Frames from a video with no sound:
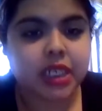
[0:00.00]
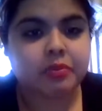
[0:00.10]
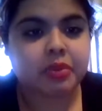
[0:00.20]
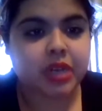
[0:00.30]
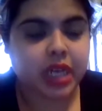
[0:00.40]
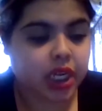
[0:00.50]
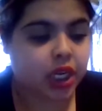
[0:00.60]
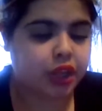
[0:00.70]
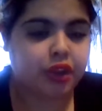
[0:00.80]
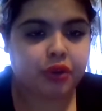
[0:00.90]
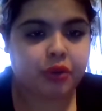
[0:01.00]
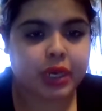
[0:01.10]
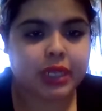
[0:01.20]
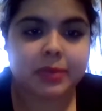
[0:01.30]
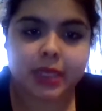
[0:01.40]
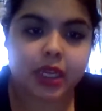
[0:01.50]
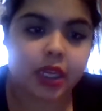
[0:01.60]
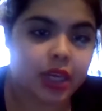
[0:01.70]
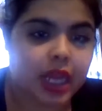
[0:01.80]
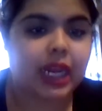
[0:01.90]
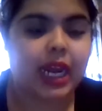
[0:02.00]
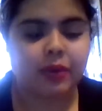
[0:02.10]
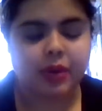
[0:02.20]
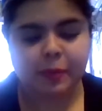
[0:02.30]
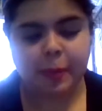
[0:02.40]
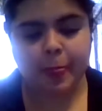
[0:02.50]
just put like another lipstick color like that one.